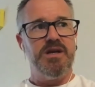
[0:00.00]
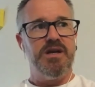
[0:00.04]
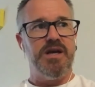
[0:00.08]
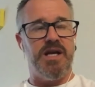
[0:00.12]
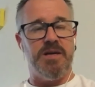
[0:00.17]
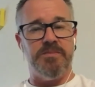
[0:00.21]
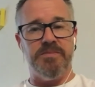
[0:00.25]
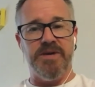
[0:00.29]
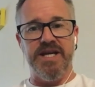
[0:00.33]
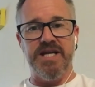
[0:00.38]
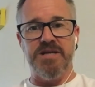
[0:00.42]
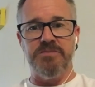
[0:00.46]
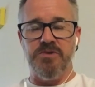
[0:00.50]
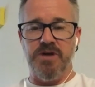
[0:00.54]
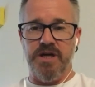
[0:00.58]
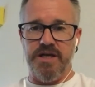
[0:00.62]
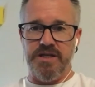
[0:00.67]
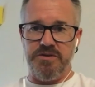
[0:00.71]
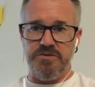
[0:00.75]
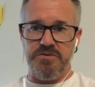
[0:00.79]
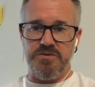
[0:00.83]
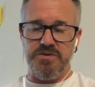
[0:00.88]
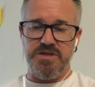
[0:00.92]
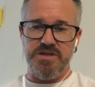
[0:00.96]
and a mate of
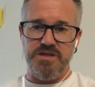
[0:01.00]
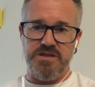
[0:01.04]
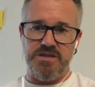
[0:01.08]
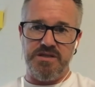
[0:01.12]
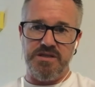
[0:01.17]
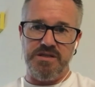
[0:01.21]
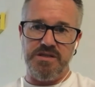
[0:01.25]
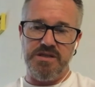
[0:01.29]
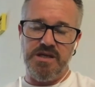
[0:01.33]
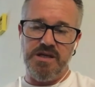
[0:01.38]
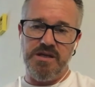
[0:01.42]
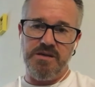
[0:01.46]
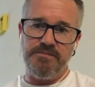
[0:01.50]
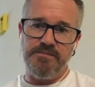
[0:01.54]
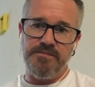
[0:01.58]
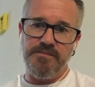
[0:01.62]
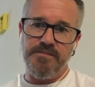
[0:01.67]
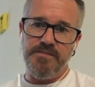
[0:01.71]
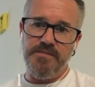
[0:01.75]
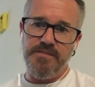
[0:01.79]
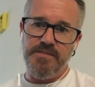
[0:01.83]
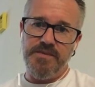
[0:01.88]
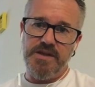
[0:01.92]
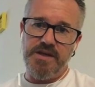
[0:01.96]
mine who was the,
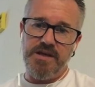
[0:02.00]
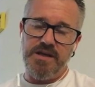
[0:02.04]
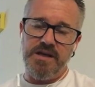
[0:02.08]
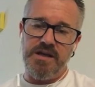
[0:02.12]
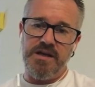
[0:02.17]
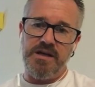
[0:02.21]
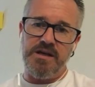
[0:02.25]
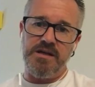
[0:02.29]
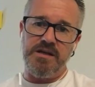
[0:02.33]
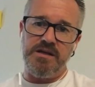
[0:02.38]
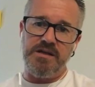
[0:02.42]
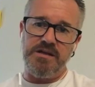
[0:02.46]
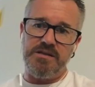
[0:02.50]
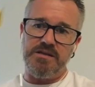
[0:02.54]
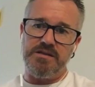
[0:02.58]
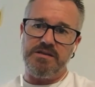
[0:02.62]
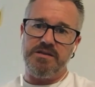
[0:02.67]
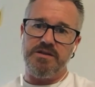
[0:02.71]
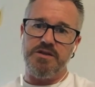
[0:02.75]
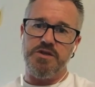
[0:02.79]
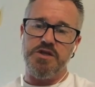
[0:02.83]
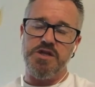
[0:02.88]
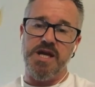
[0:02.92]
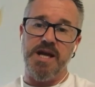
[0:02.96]
um, Uh,
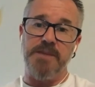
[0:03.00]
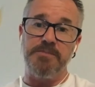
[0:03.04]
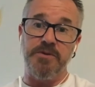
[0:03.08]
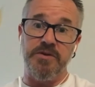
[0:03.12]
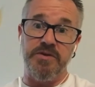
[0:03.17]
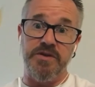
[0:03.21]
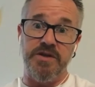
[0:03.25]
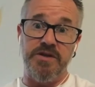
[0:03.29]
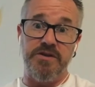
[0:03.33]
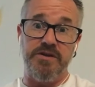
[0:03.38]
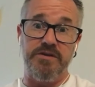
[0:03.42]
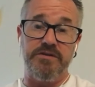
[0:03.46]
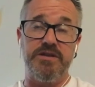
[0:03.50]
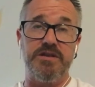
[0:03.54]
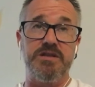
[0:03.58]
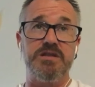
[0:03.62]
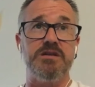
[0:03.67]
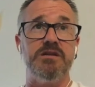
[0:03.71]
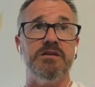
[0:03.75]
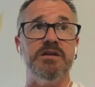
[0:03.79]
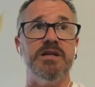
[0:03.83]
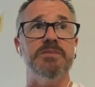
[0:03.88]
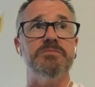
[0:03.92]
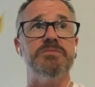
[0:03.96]
the chaplain there at the
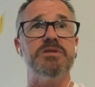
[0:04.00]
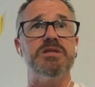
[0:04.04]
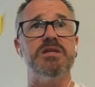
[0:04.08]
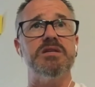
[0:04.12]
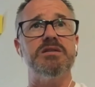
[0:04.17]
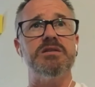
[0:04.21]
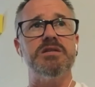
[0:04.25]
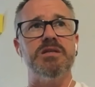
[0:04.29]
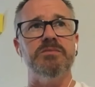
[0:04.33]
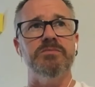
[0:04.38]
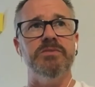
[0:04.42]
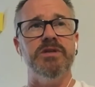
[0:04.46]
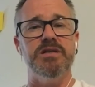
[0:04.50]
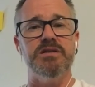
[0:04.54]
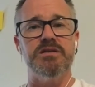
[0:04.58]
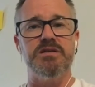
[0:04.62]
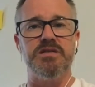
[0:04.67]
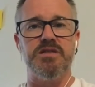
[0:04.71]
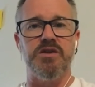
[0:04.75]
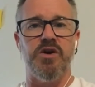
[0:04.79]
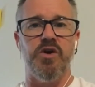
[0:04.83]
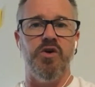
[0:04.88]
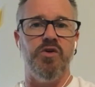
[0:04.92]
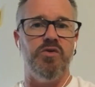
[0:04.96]
time says to me,
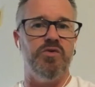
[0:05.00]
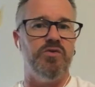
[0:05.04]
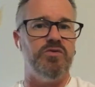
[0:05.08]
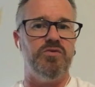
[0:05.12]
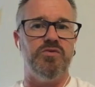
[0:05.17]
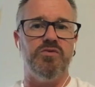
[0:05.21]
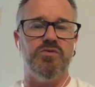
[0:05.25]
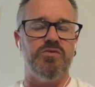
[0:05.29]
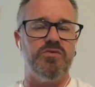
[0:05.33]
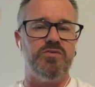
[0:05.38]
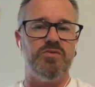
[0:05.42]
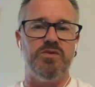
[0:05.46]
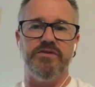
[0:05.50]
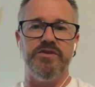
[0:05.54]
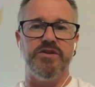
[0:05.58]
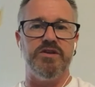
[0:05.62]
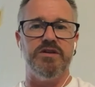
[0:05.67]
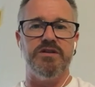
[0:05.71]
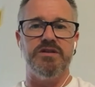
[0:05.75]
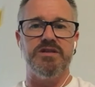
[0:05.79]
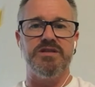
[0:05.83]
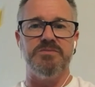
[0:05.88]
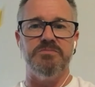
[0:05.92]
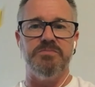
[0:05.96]
"So have you
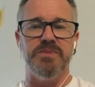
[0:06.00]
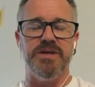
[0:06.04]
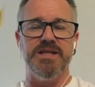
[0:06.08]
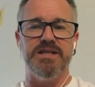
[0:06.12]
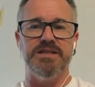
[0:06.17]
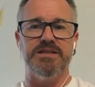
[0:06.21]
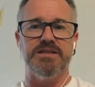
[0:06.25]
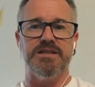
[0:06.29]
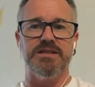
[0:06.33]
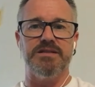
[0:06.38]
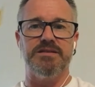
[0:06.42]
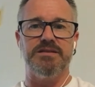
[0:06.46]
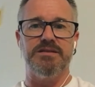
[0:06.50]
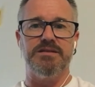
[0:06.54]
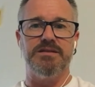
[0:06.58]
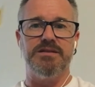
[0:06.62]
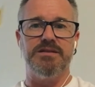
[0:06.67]
heard of Saint Benedict?"